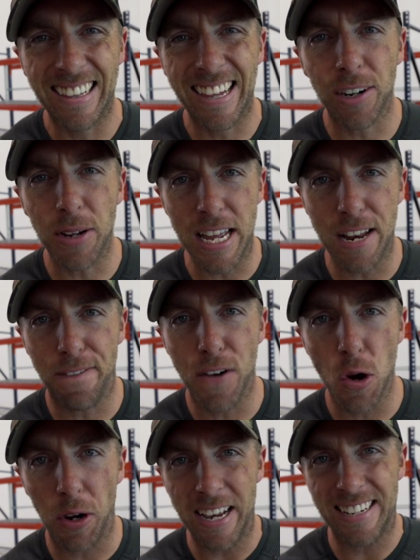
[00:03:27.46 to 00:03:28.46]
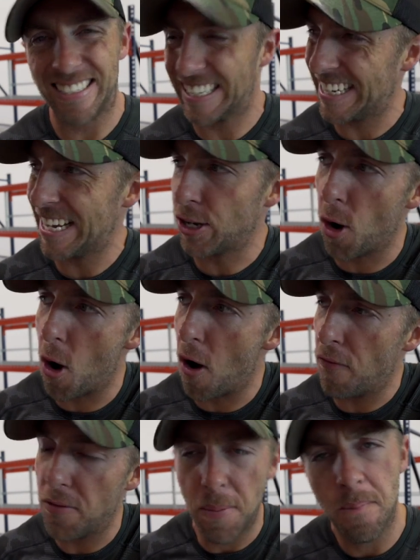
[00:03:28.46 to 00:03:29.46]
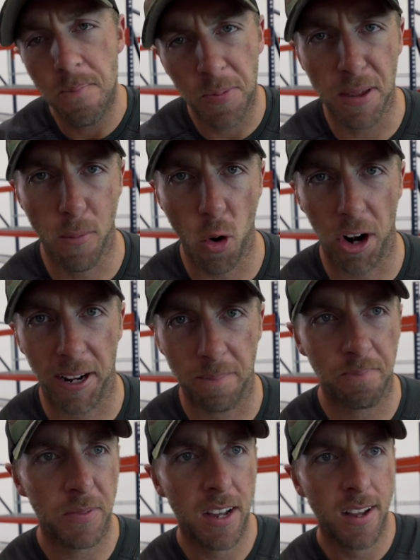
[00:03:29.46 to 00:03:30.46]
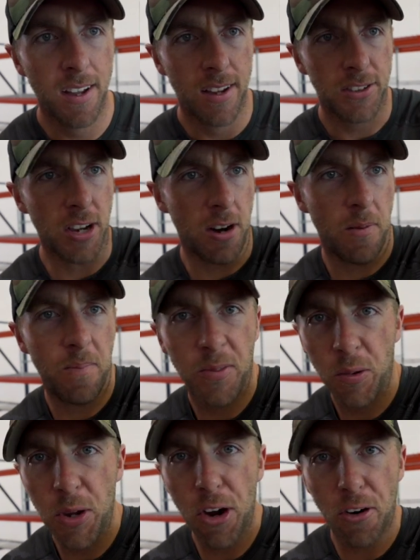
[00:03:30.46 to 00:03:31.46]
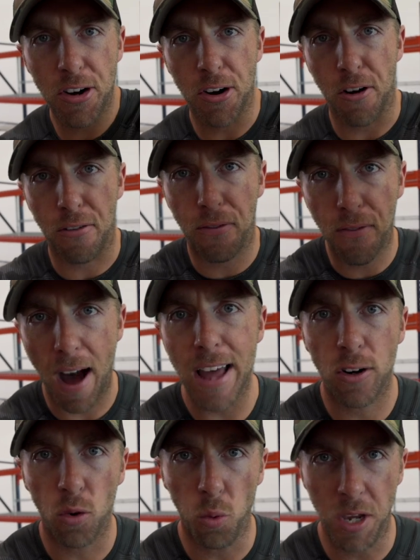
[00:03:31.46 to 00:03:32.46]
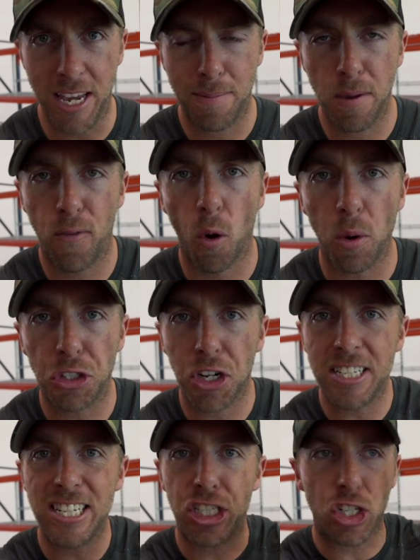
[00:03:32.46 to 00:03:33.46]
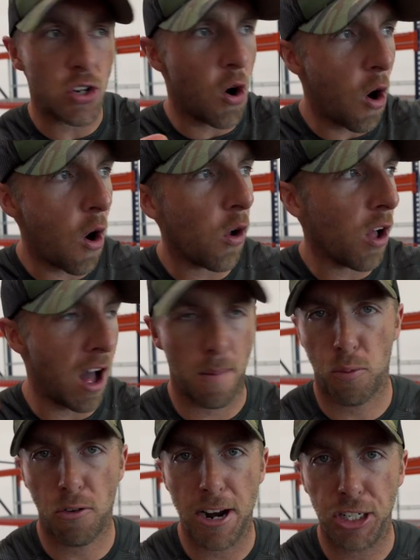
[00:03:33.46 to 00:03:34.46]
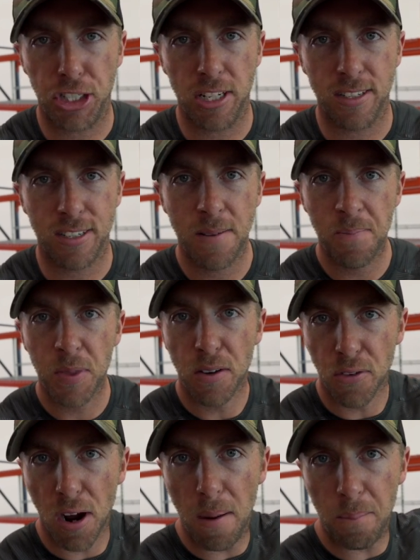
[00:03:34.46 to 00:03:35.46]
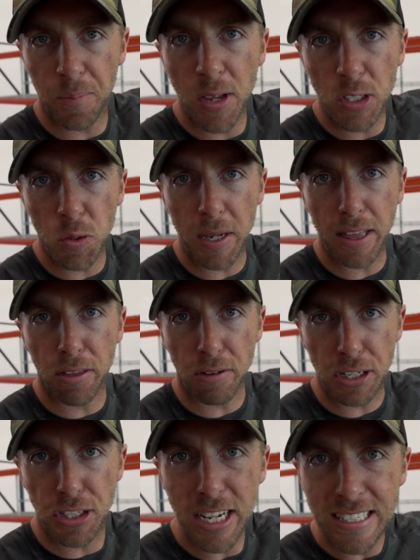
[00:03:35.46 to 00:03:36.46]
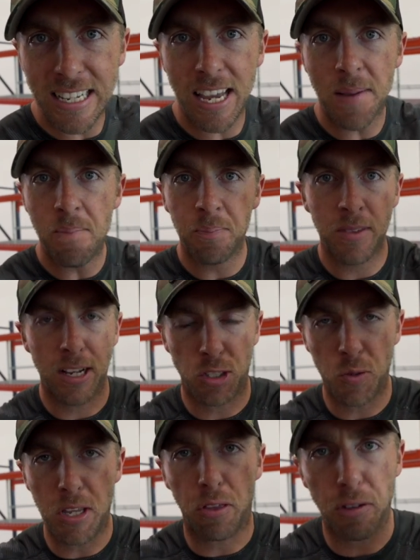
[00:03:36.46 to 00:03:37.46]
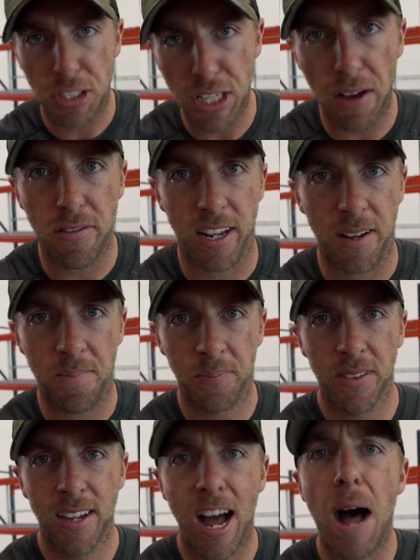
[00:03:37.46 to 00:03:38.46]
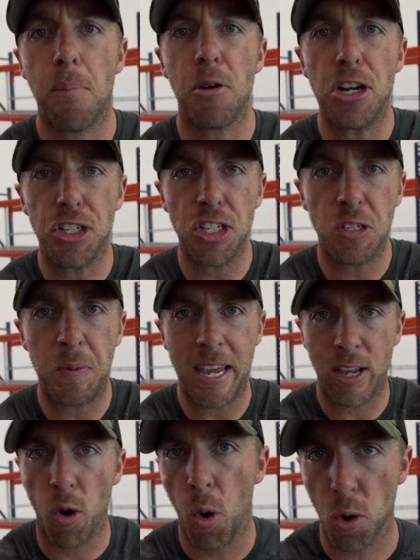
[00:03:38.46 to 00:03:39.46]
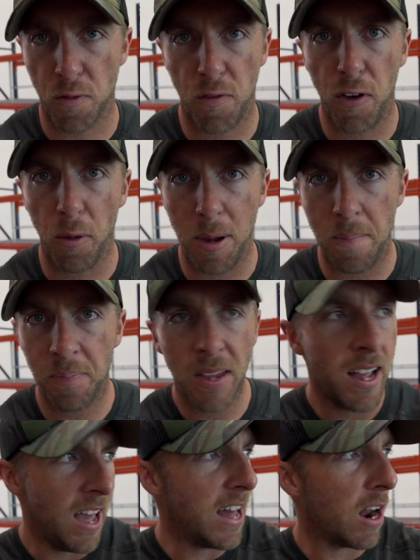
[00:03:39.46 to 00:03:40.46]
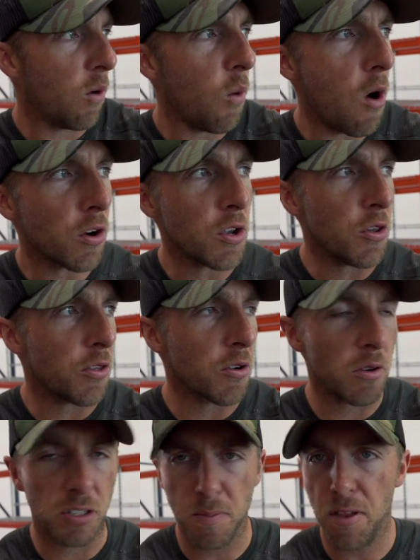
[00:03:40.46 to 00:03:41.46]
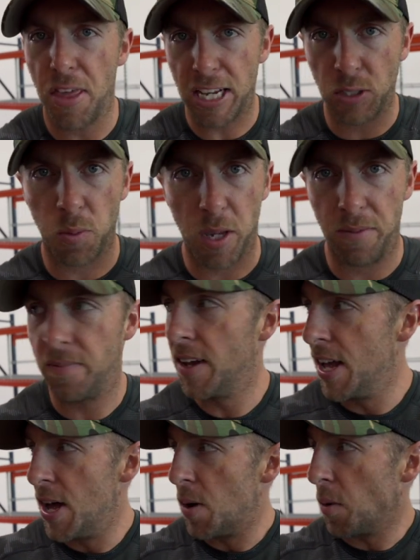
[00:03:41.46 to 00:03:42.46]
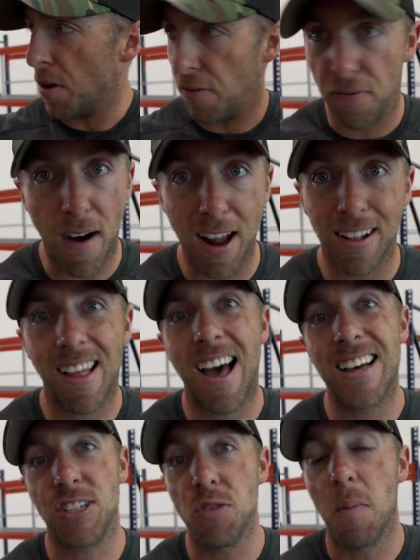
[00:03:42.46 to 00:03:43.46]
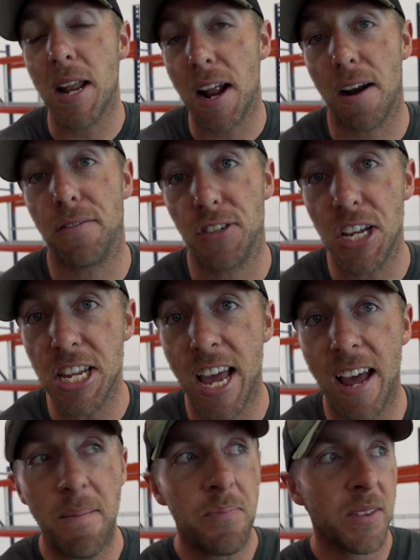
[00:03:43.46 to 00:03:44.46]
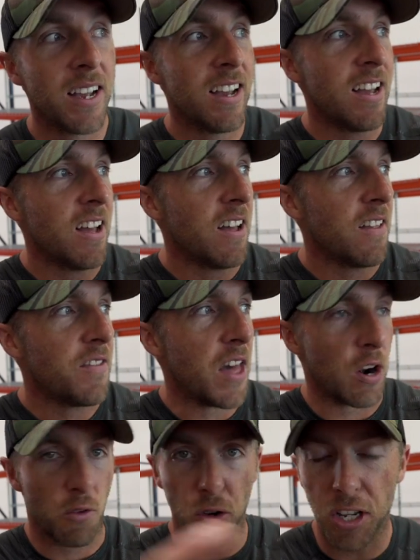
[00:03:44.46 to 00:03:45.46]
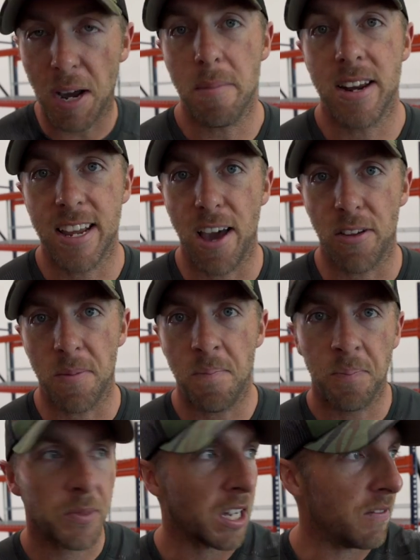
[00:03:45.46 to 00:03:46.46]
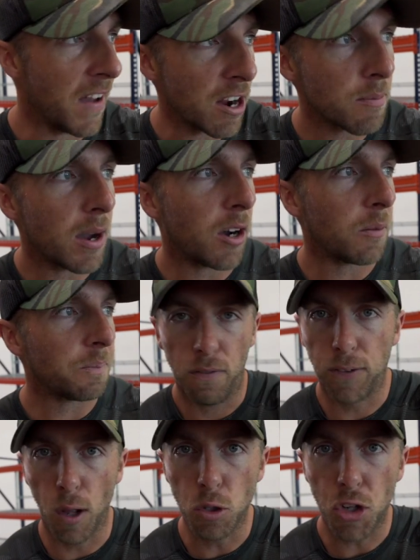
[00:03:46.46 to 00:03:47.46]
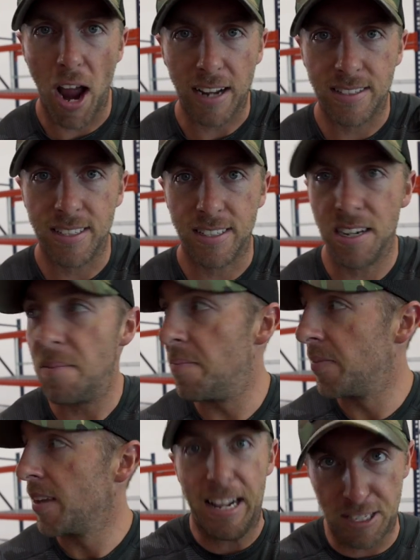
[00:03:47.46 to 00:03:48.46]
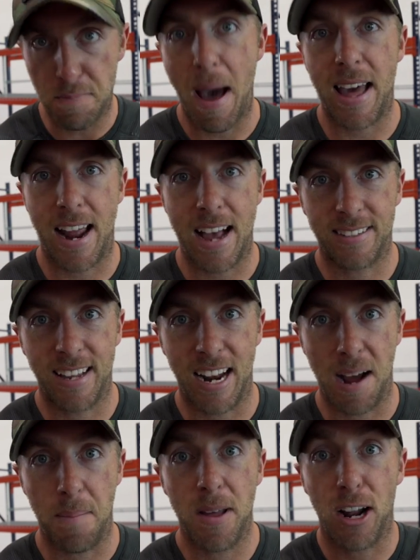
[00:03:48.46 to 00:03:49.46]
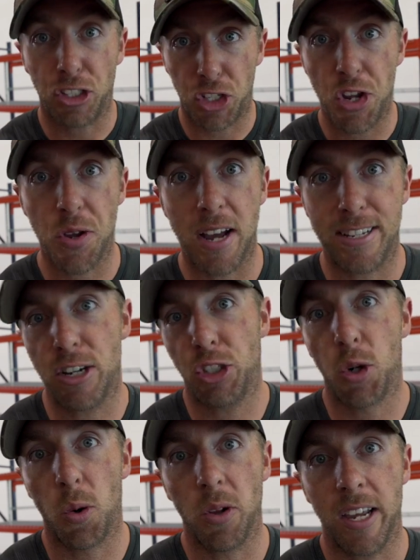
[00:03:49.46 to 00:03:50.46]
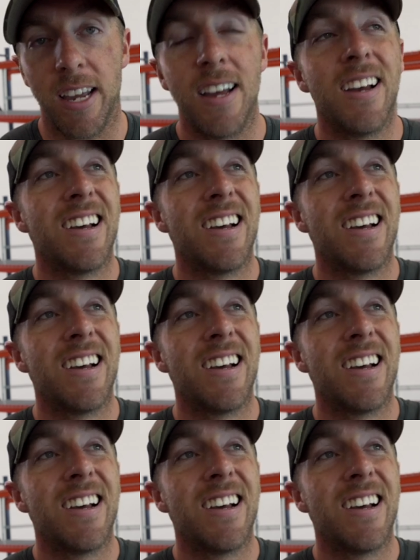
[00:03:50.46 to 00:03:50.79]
Little in focus to kick off the morning. So we are in our final week before we transition all operations from Suite 360 to Suite 370. Operations being order fulfillment. And I'll walk you through some of the things we have finalized and you might not have seen yet that are really coming together. Conveyor belt, flow track system, it's a badass setup and I'll show you guys here shortly.